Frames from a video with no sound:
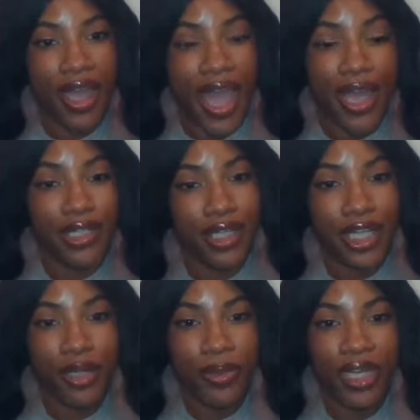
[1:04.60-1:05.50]

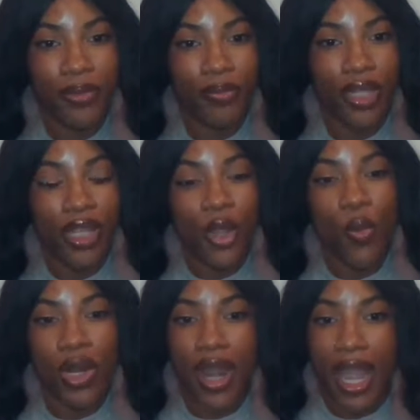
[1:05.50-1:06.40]
AskNiere,
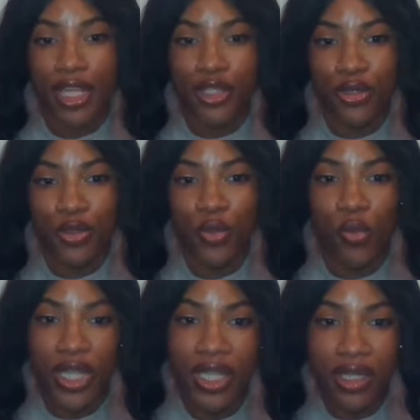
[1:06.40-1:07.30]
where I do
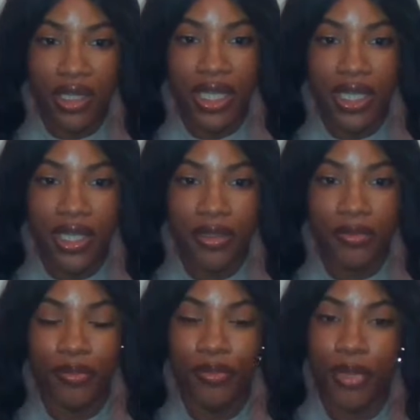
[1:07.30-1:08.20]
weekly
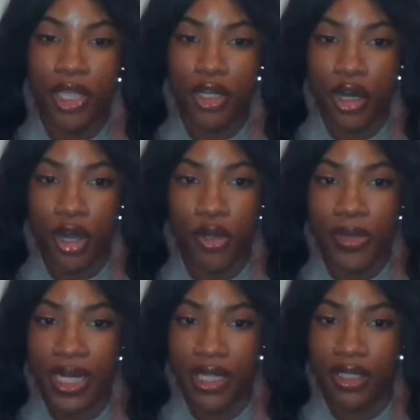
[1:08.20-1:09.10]
pick a card
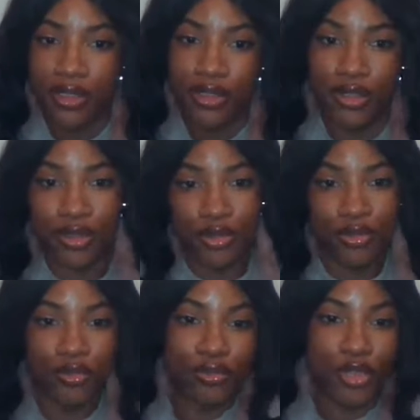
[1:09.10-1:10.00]
readings.
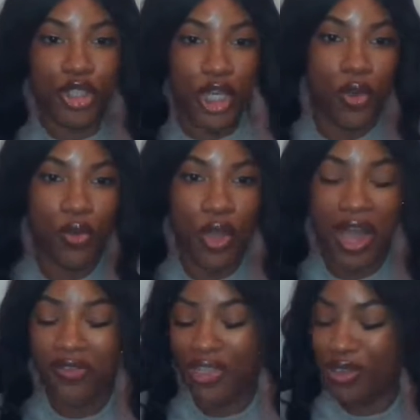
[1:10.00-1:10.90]
General,
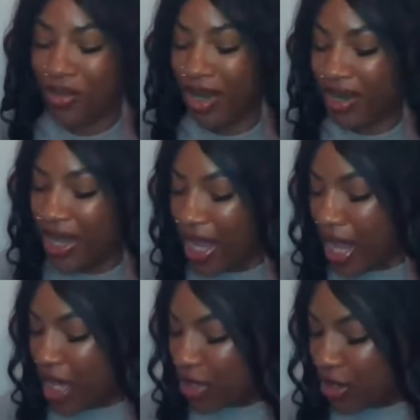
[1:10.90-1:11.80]
obvious, right?
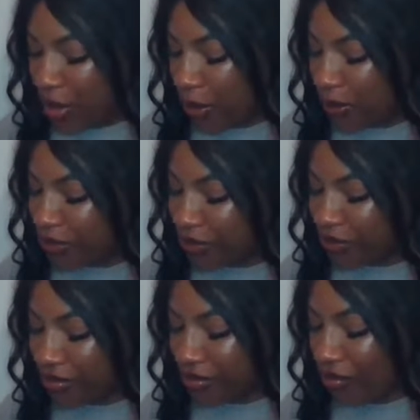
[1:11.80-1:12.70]
So
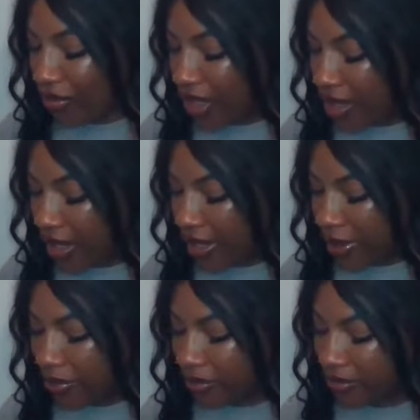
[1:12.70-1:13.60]

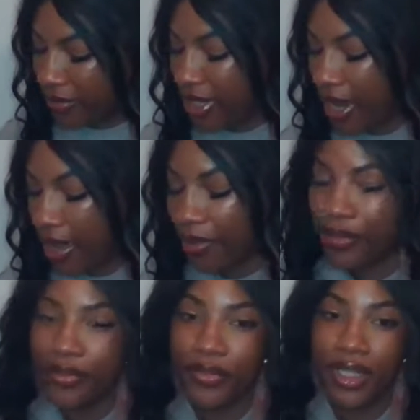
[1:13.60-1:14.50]
yeah.
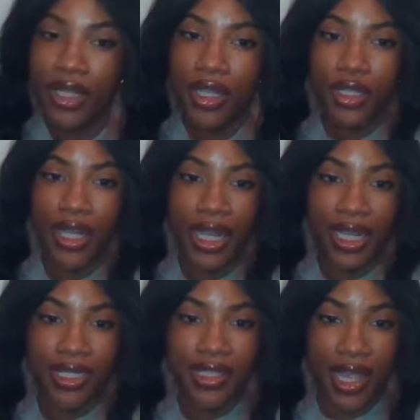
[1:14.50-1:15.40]
So like I
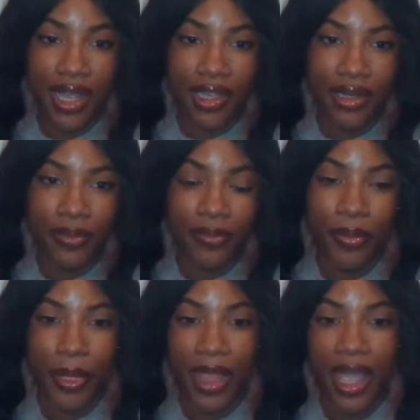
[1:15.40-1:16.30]
said,
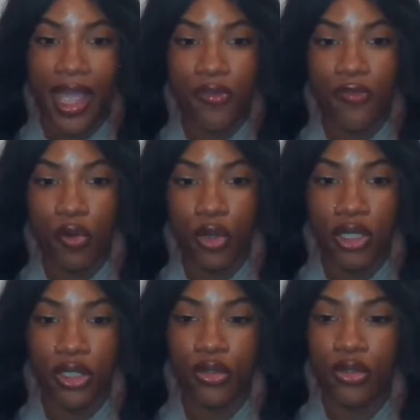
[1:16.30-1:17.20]
I have
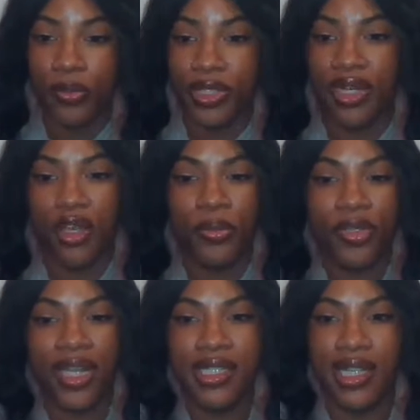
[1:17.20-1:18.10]
4 groups and I hope you
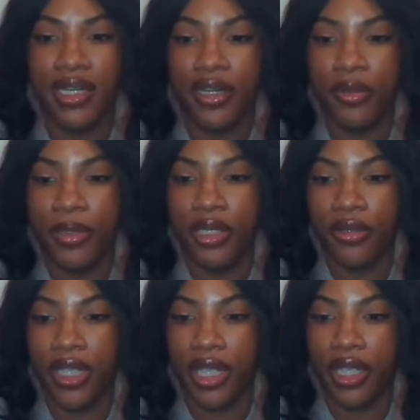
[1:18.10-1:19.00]
guys can hear me
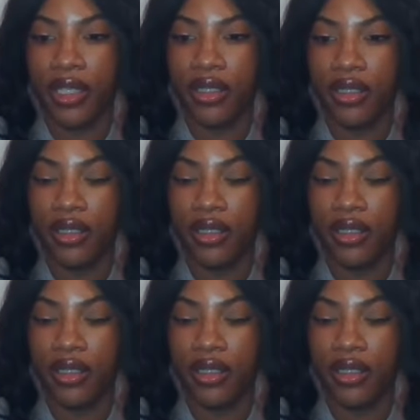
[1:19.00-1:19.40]
okay.